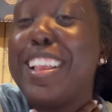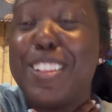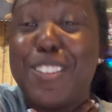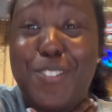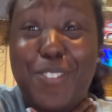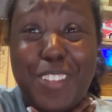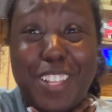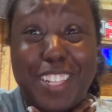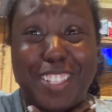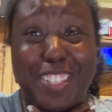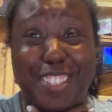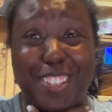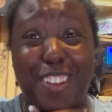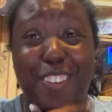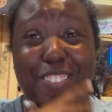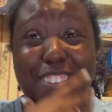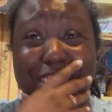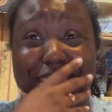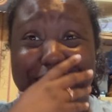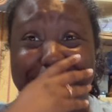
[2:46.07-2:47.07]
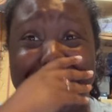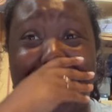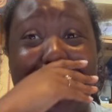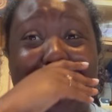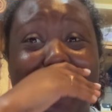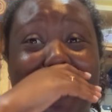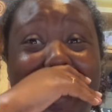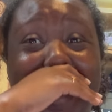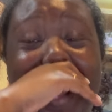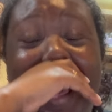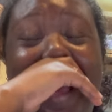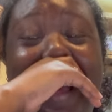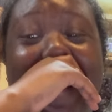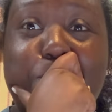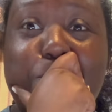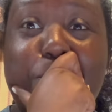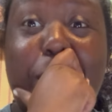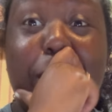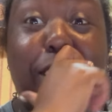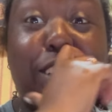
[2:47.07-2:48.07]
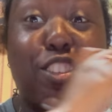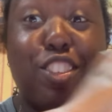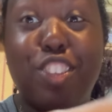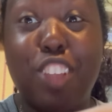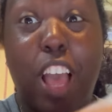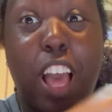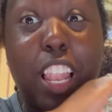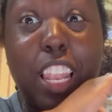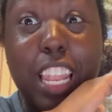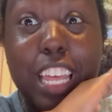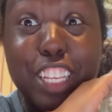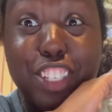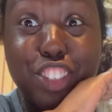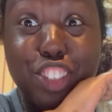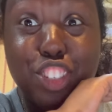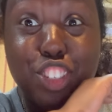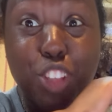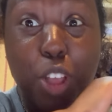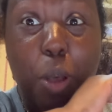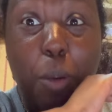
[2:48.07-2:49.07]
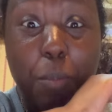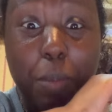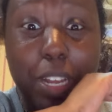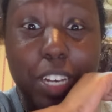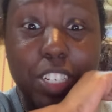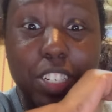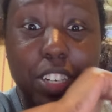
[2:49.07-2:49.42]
spent so much time on that. Like so much